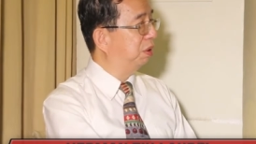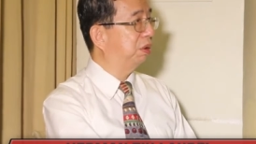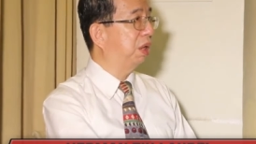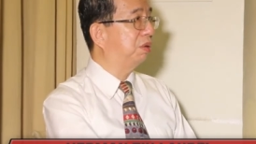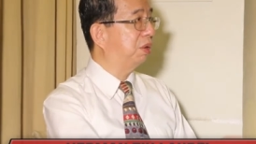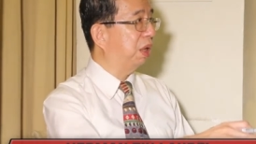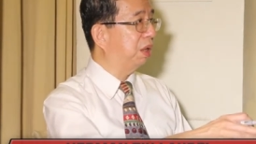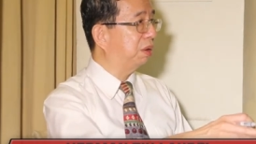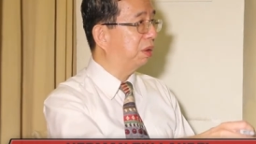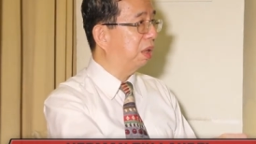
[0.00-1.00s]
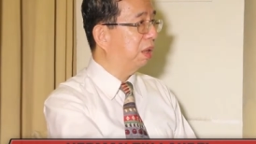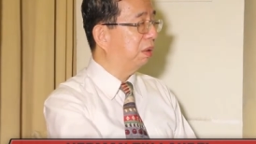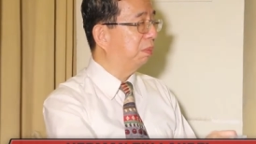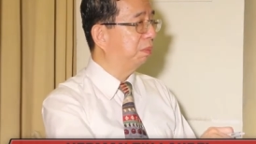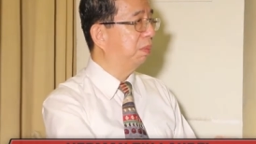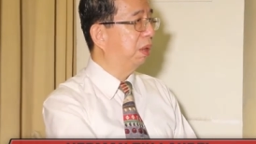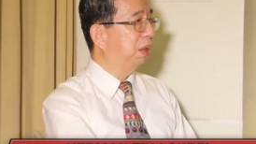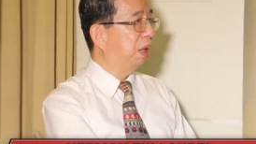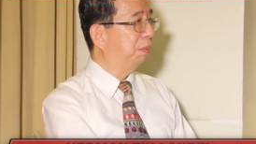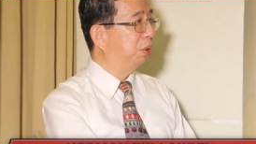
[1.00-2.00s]
such as uh,
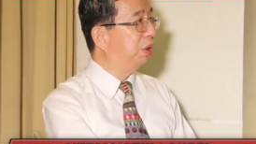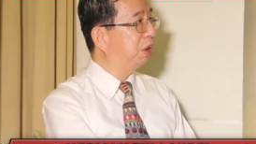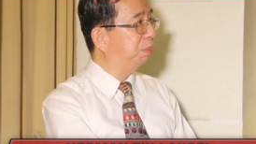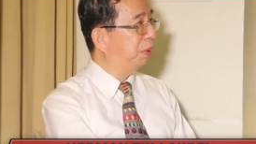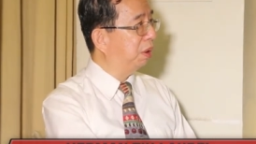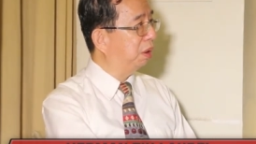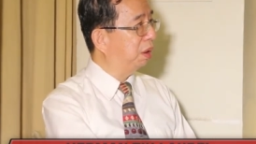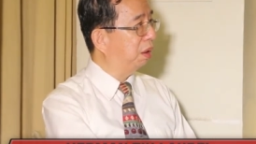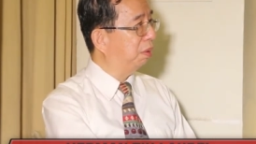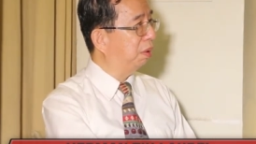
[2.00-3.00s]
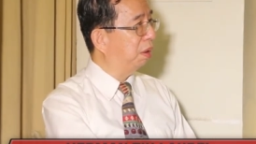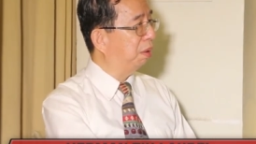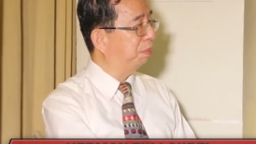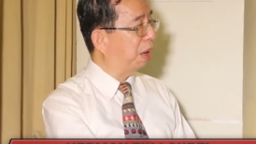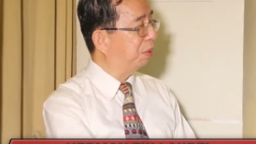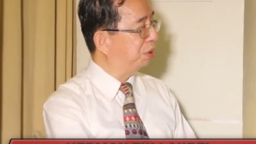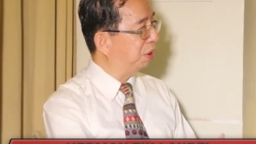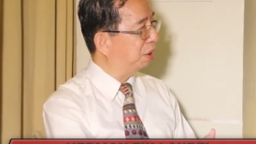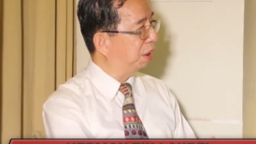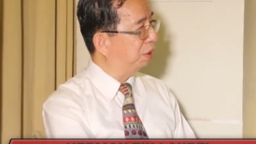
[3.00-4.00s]
a municipal uh, power
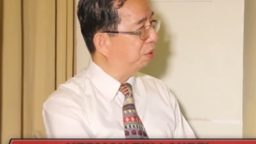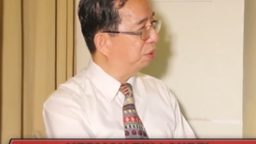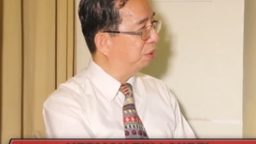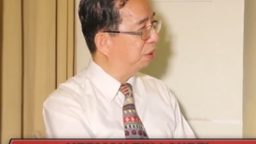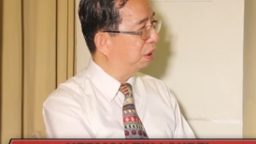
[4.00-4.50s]
generation mm.